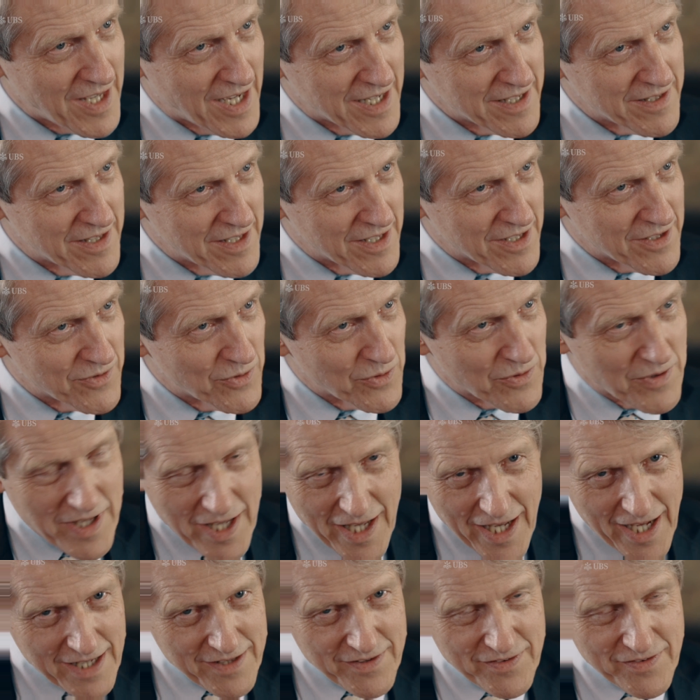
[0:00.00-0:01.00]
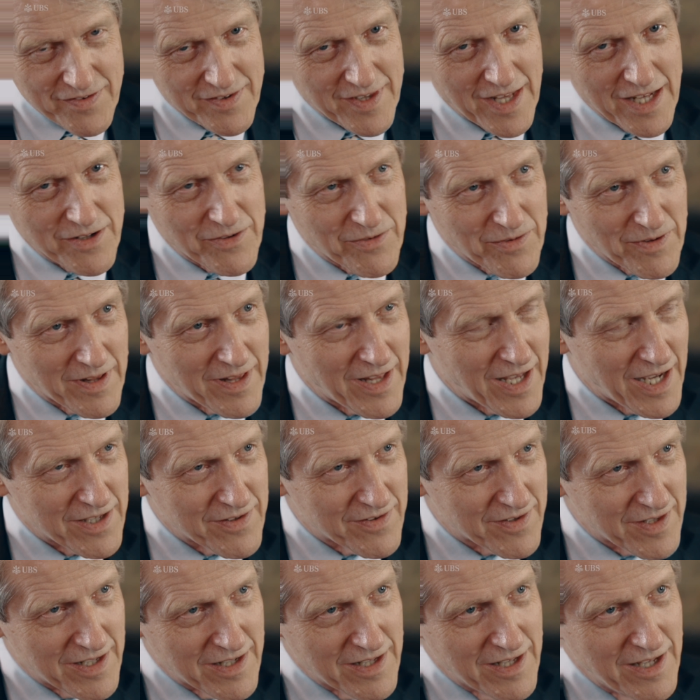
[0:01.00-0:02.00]
ideas. You can't
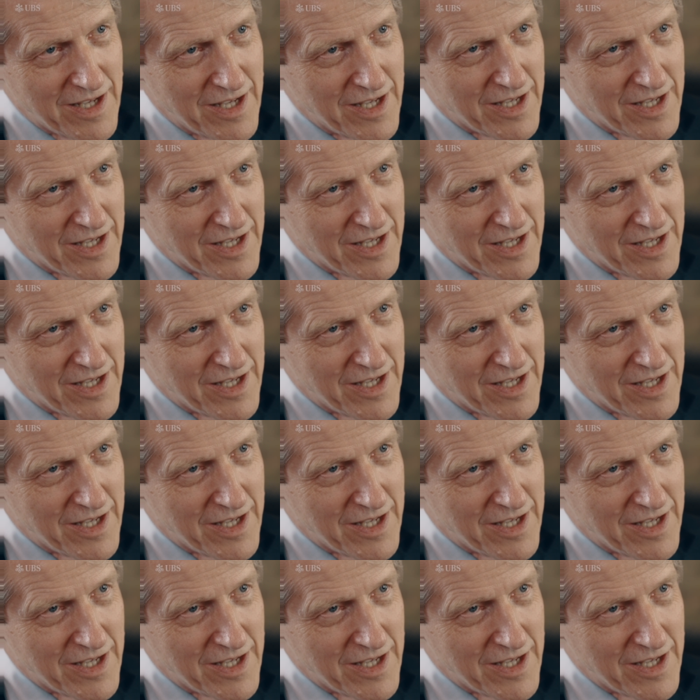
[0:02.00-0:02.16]
centralize it.